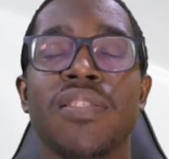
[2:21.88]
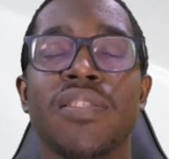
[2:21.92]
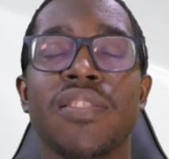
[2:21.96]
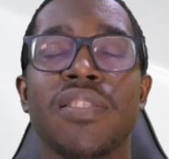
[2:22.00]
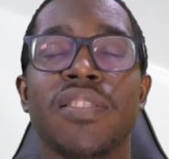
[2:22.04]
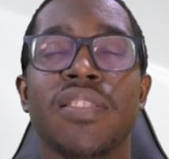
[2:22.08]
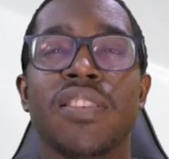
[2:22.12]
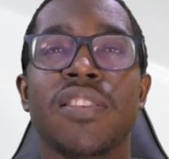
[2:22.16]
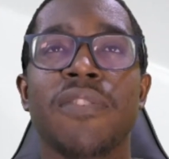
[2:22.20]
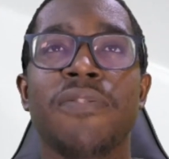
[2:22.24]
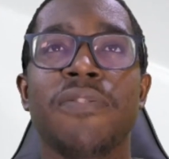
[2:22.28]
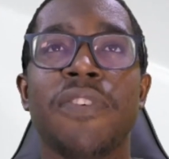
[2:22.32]

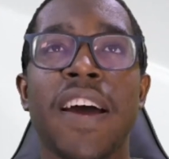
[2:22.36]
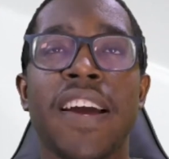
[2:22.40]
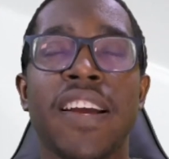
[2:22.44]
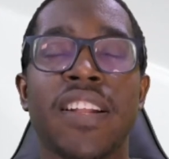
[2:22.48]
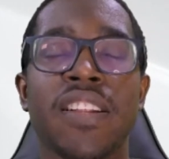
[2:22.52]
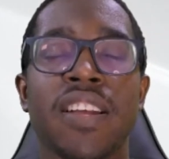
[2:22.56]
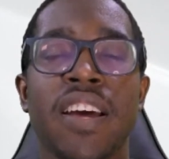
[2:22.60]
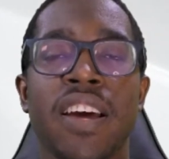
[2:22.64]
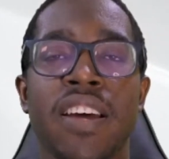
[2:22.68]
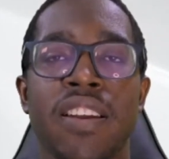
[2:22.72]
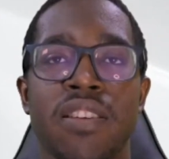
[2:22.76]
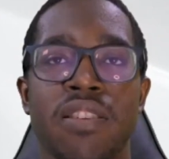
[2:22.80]
the fact
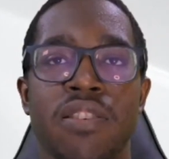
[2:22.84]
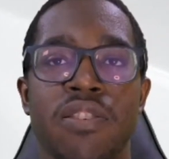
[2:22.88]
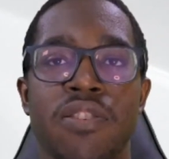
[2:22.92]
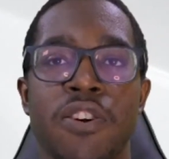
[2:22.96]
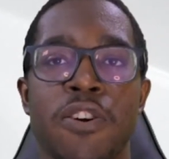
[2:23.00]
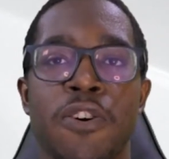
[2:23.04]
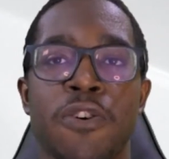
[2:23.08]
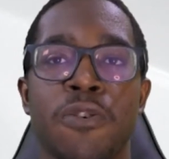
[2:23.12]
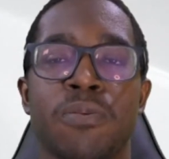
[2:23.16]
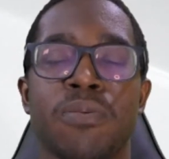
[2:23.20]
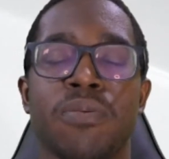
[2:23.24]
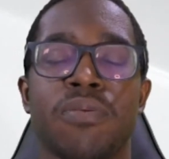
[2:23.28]
that,
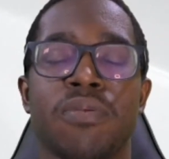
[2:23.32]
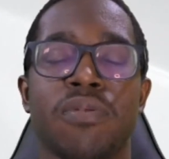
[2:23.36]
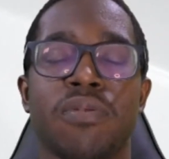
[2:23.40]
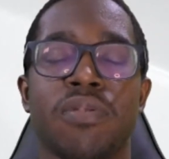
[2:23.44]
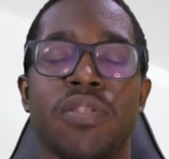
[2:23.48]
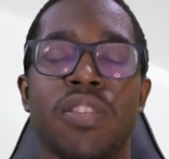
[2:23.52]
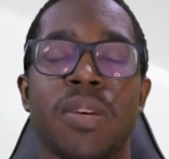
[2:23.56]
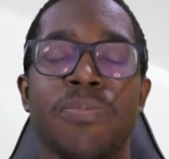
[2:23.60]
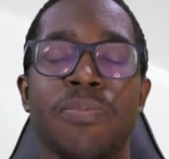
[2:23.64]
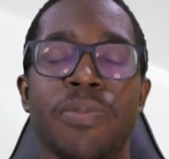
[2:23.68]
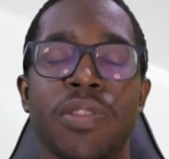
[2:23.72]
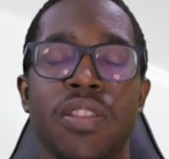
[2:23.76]

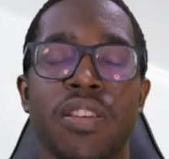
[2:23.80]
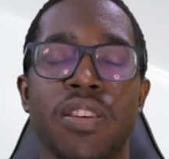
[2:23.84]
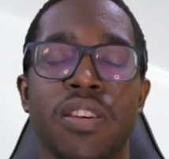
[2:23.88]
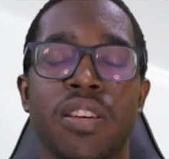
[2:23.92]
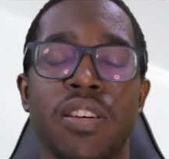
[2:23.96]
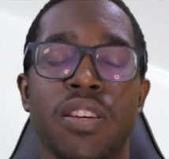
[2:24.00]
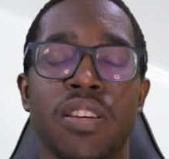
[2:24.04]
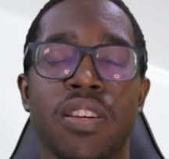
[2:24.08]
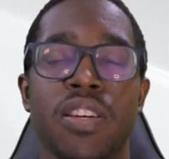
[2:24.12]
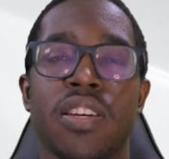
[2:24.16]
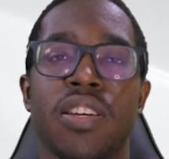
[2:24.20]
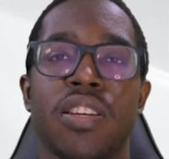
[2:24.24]

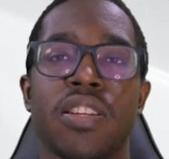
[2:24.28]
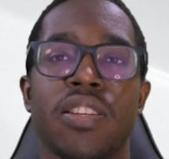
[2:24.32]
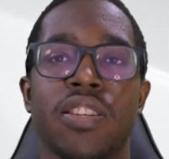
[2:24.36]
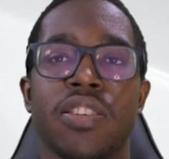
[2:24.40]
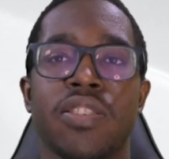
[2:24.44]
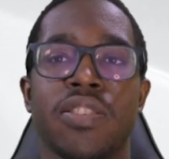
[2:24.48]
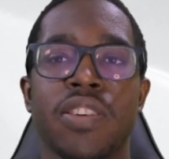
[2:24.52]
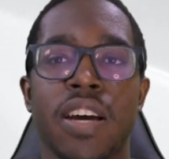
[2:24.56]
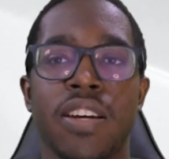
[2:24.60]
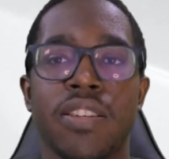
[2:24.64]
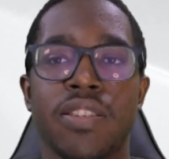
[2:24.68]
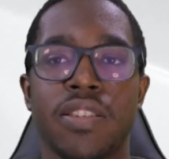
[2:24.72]
Timothy
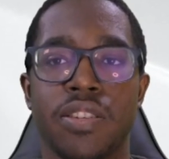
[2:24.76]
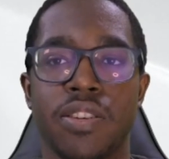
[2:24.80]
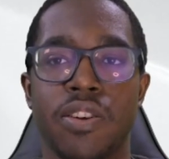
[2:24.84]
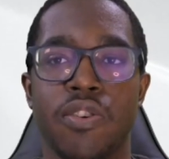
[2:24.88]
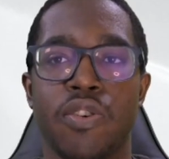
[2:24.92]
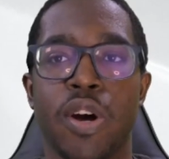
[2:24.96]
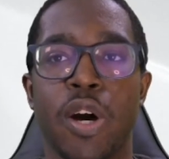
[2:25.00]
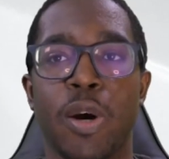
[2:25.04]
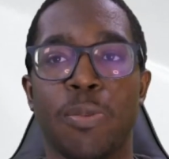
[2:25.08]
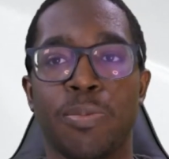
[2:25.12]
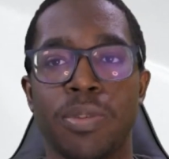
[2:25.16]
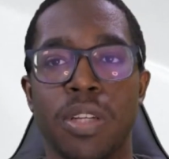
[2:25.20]
decides to,
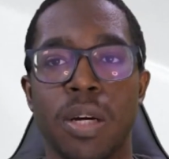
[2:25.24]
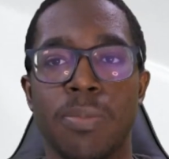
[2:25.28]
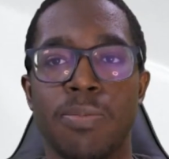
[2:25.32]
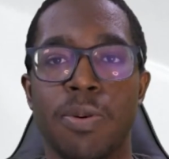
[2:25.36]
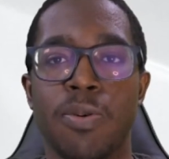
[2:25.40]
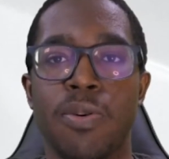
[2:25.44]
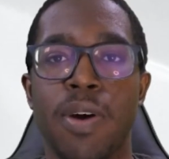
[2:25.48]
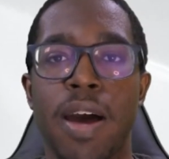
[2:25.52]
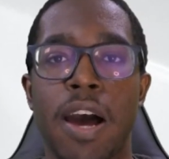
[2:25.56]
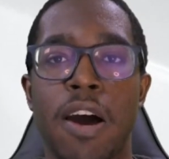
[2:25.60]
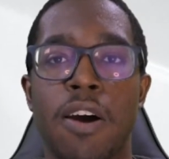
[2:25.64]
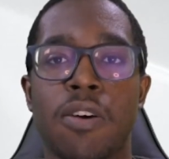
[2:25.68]
help
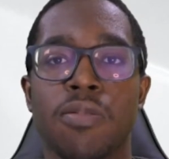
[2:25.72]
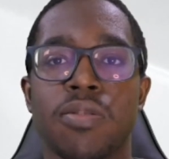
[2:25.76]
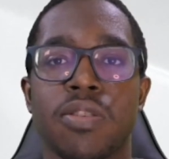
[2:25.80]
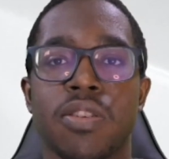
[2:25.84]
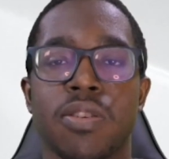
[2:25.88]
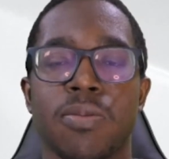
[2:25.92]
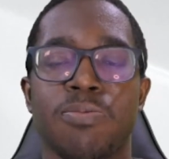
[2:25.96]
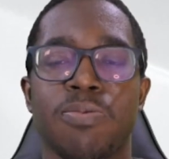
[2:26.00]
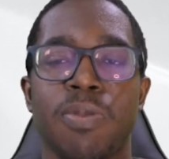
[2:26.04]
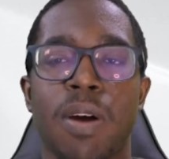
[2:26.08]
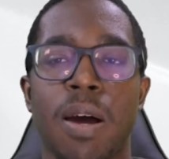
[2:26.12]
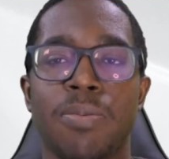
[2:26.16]
Dumbo out
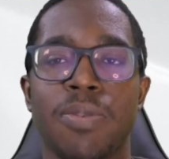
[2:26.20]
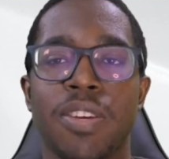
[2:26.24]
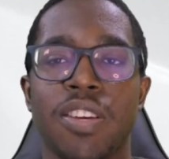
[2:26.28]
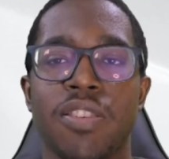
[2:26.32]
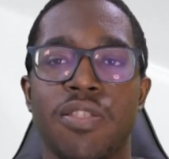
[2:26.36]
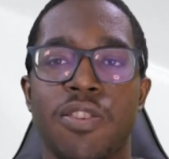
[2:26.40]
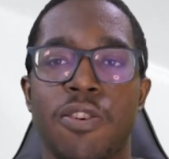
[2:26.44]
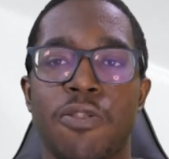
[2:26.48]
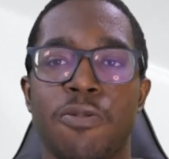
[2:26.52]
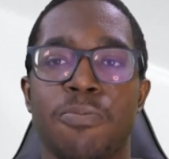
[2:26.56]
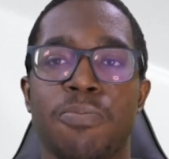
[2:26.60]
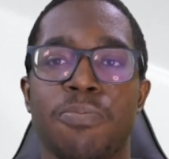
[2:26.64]
to probably,
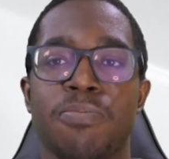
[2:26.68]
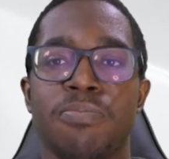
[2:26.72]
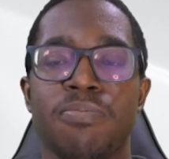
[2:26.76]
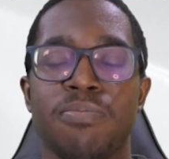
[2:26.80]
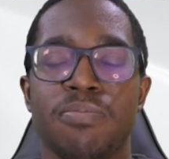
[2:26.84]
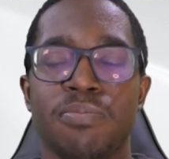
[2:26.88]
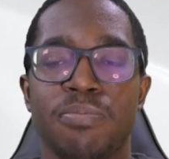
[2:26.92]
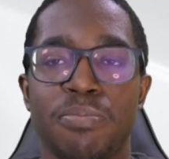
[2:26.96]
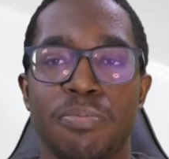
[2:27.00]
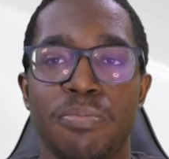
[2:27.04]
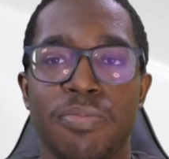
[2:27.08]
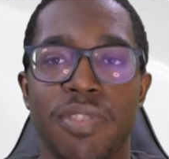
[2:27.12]

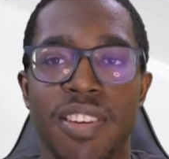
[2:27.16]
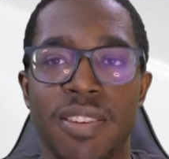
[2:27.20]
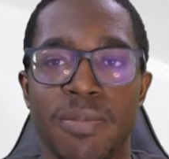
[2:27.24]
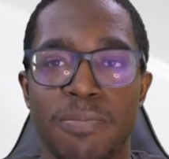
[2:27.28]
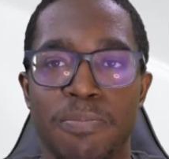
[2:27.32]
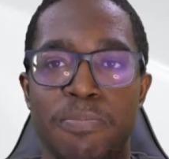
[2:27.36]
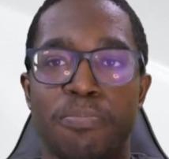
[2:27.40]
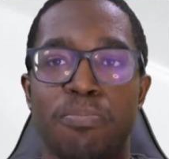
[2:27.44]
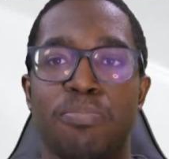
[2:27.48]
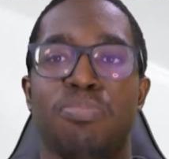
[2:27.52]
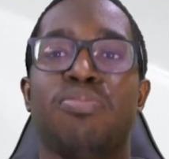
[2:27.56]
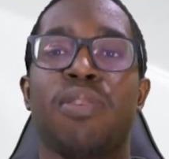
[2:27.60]

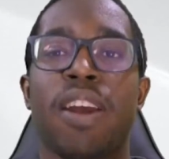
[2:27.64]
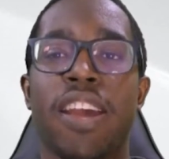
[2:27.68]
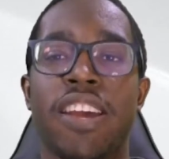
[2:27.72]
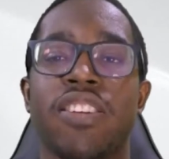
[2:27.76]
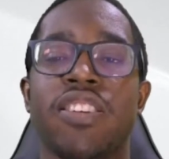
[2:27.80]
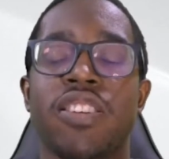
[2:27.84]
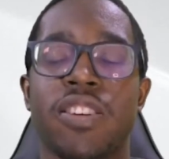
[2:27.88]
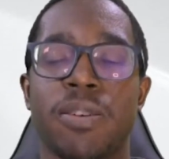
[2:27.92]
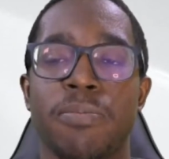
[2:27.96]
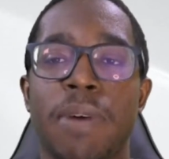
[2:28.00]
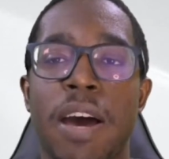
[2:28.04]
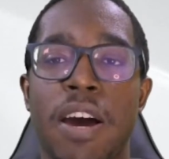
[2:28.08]

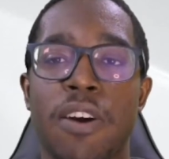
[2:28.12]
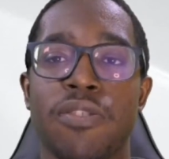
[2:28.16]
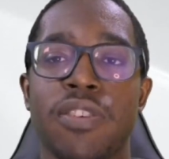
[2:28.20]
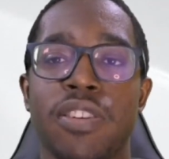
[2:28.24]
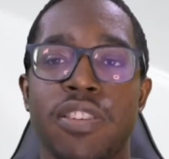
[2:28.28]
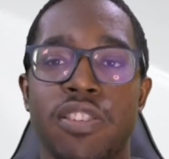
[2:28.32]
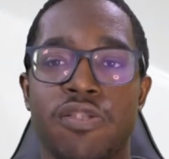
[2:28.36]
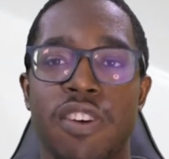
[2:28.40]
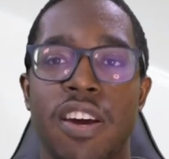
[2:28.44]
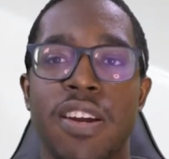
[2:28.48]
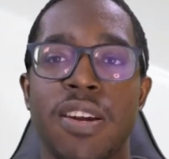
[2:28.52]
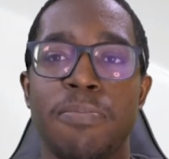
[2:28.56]
branch him out
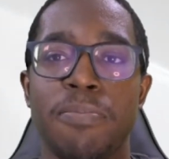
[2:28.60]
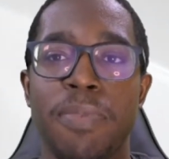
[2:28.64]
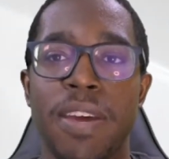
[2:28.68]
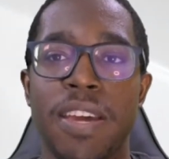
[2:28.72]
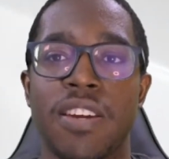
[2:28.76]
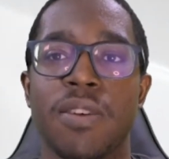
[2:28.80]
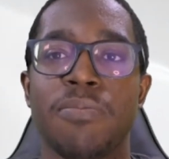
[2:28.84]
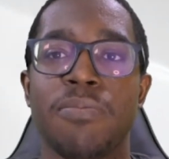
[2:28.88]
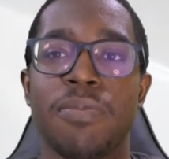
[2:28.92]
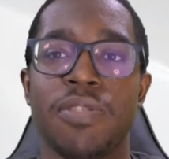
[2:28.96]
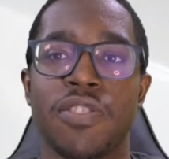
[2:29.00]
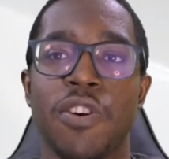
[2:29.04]
and try to make
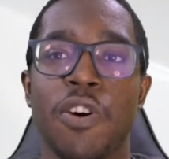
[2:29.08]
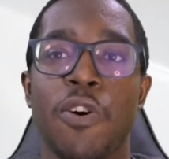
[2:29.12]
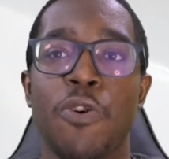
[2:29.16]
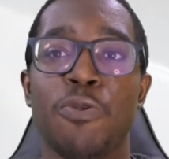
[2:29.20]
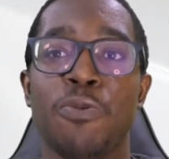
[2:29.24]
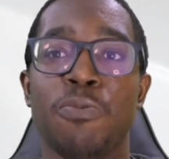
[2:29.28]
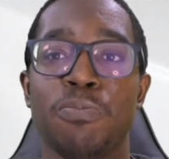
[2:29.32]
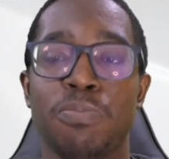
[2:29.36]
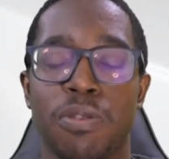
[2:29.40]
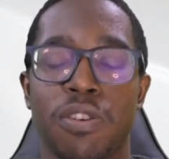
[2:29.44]
him his own